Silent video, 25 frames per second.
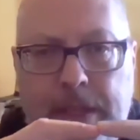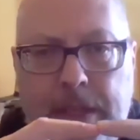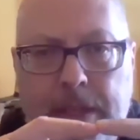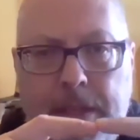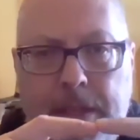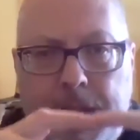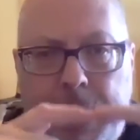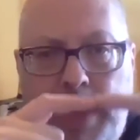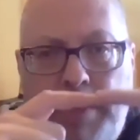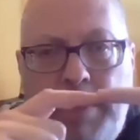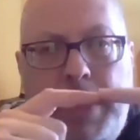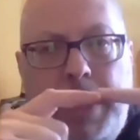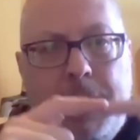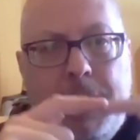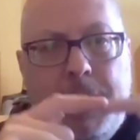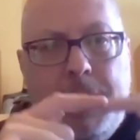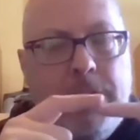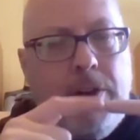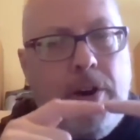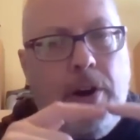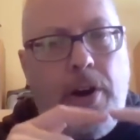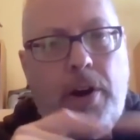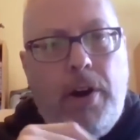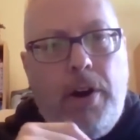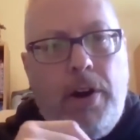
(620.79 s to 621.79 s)

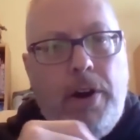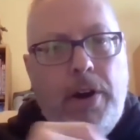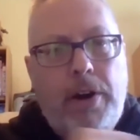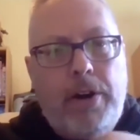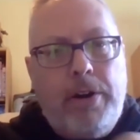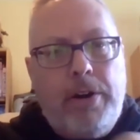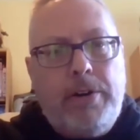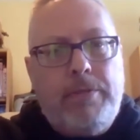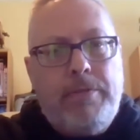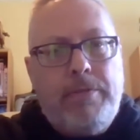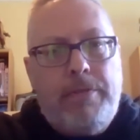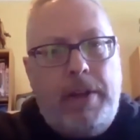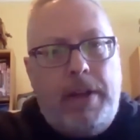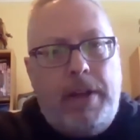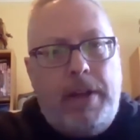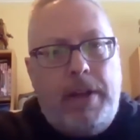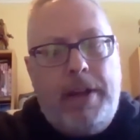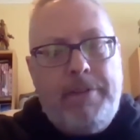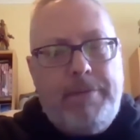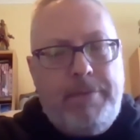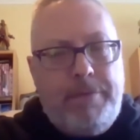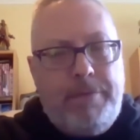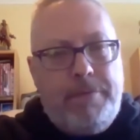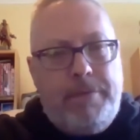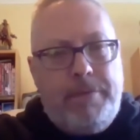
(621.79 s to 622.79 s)
laminated card
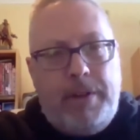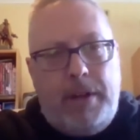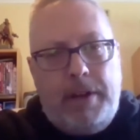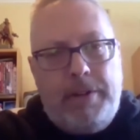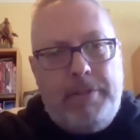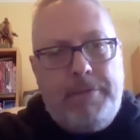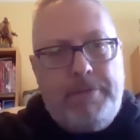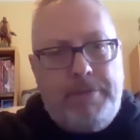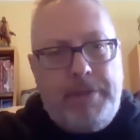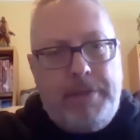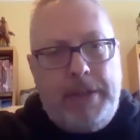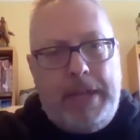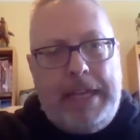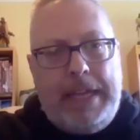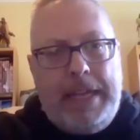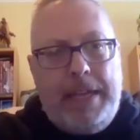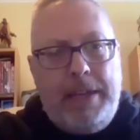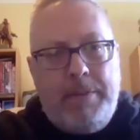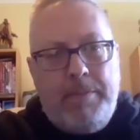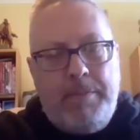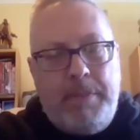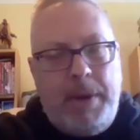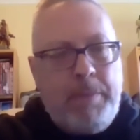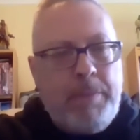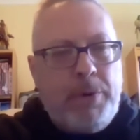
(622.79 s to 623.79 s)
of
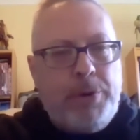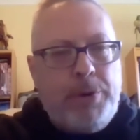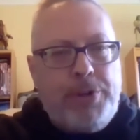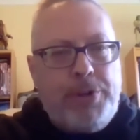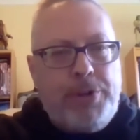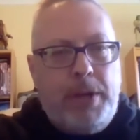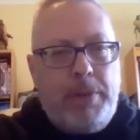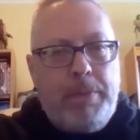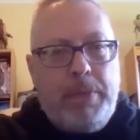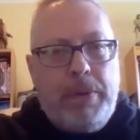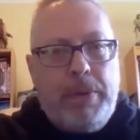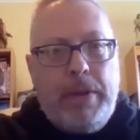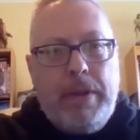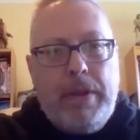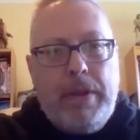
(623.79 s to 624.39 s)
Heat membership.